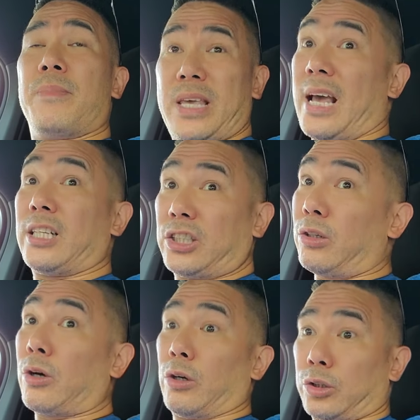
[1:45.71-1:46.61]
He had to
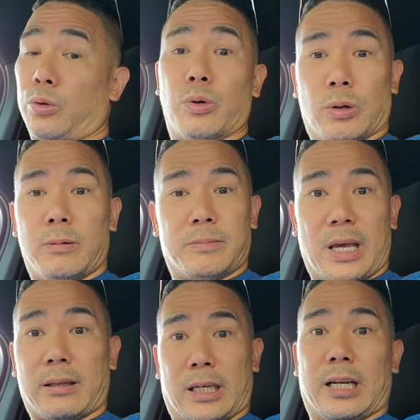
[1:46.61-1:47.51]
still go to school. He
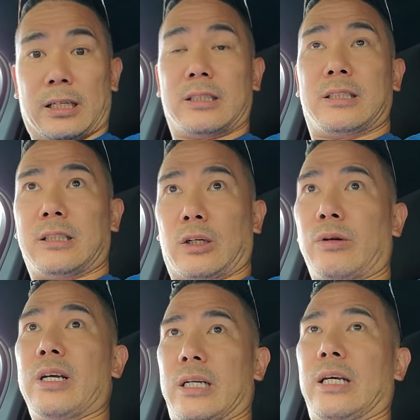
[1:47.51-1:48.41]
had to get a
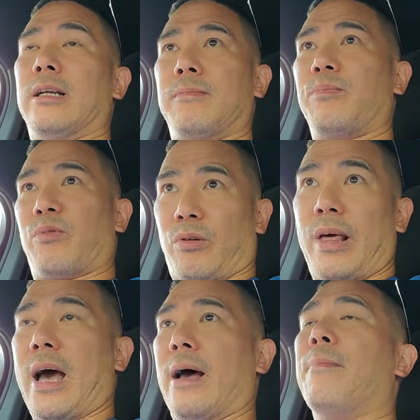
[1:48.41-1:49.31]
degree in it for
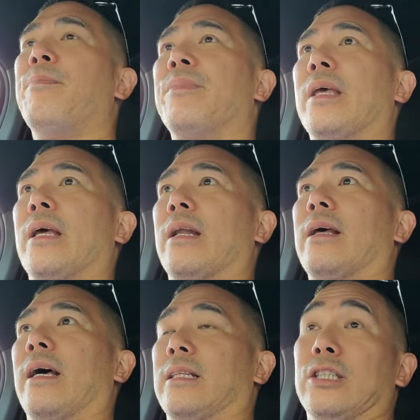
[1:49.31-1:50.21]
that,
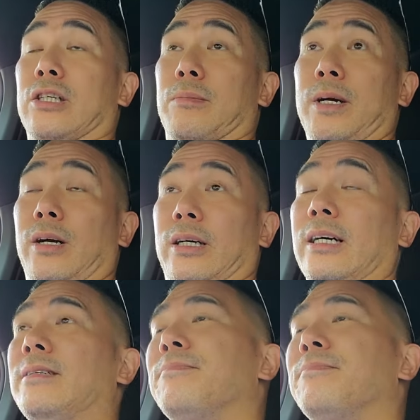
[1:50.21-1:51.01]
at least in America.